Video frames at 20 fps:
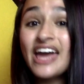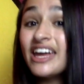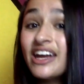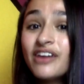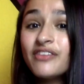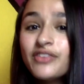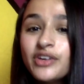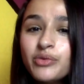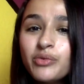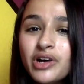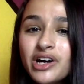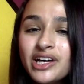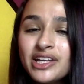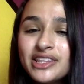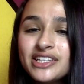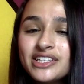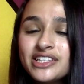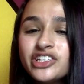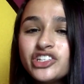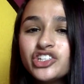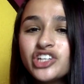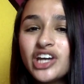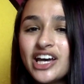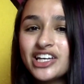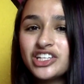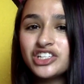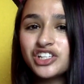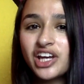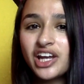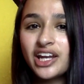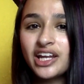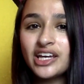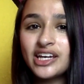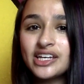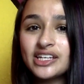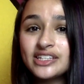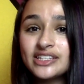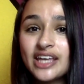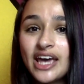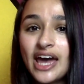everyone, this is Jazz
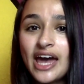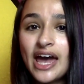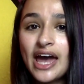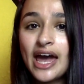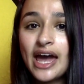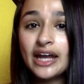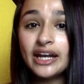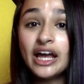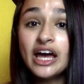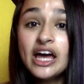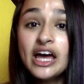Jennings, and